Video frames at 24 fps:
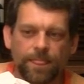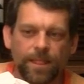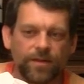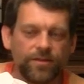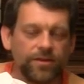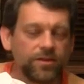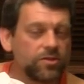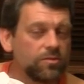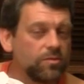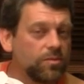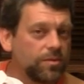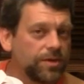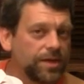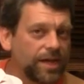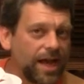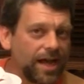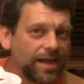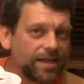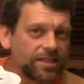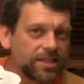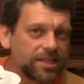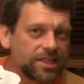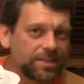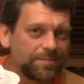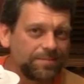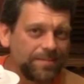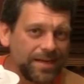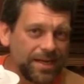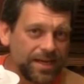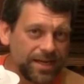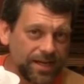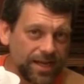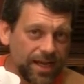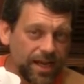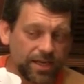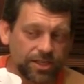Now this one will not
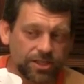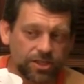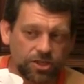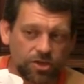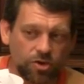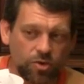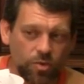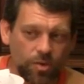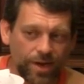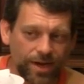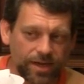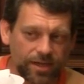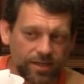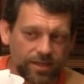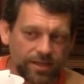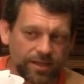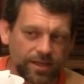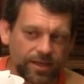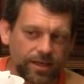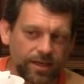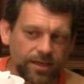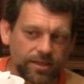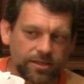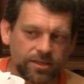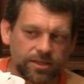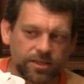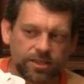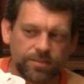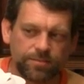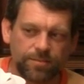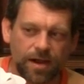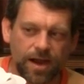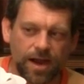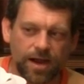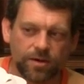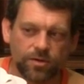spin as quickly as the
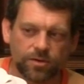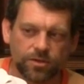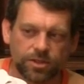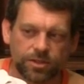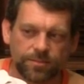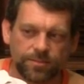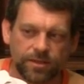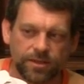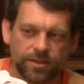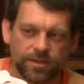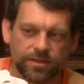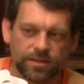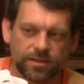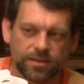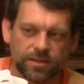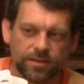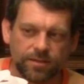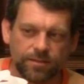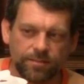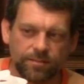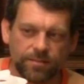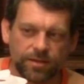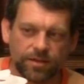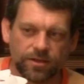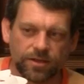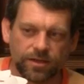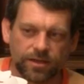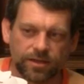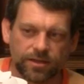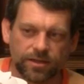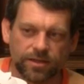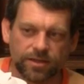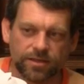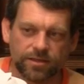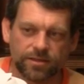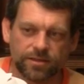spiral spins, but look
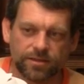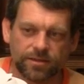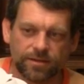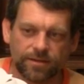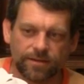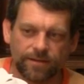at this.